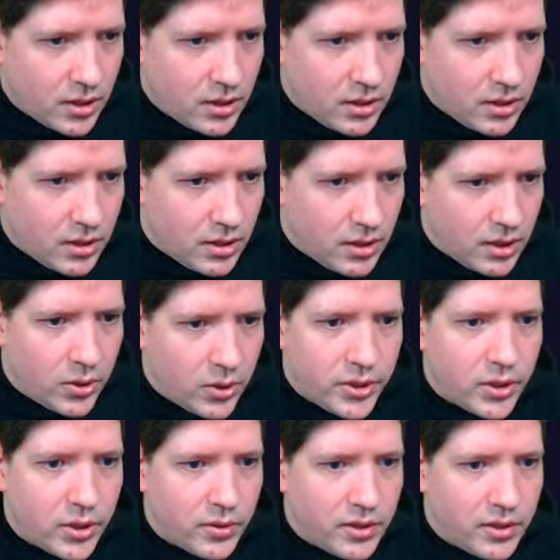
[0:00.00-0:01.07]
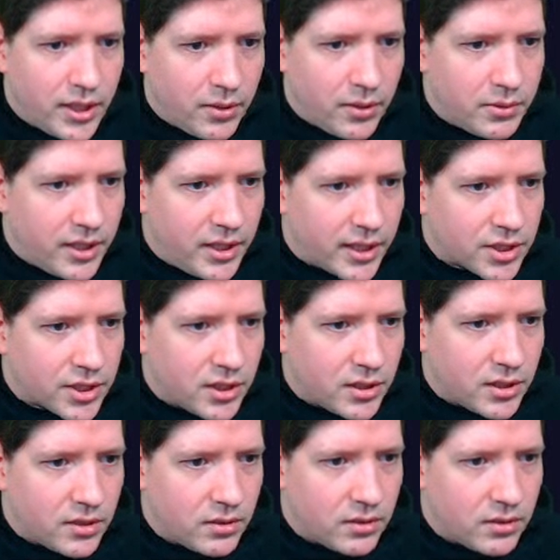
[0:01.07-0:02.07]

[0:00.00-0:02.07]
Oh no, now we actually,